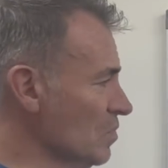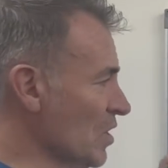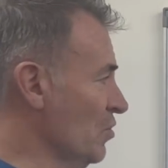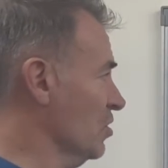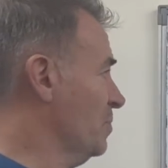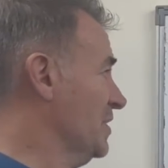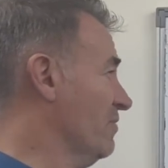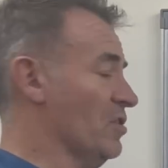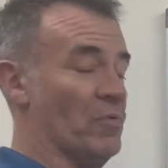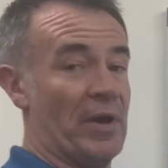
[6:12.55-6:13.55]
Not specifically
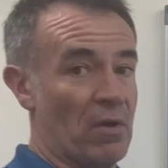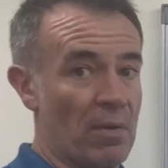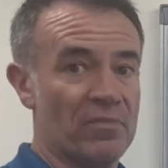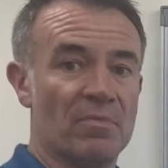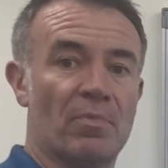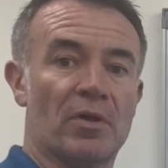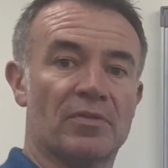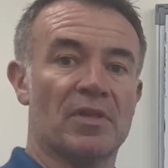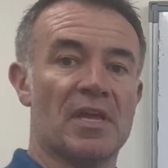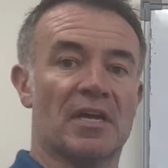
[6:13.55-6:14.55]
the rear arms, but
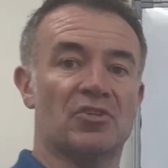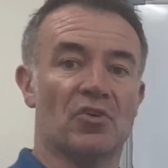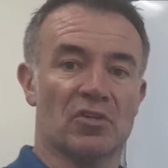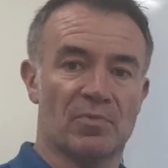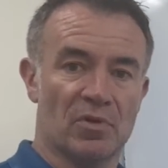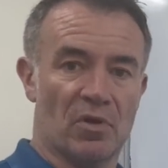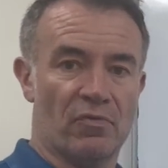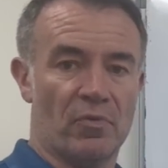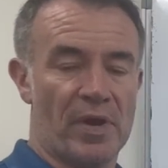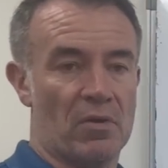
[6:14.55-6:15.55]
the adjustment of the
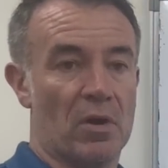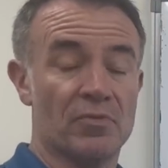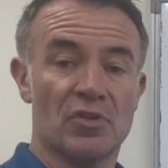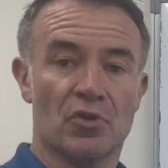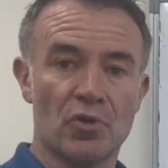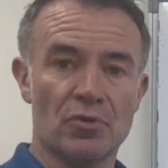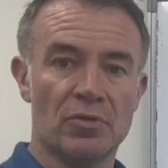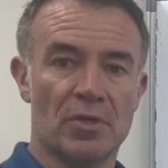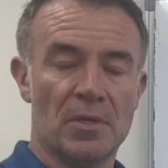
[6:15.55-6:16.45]
rear arms. You couldn't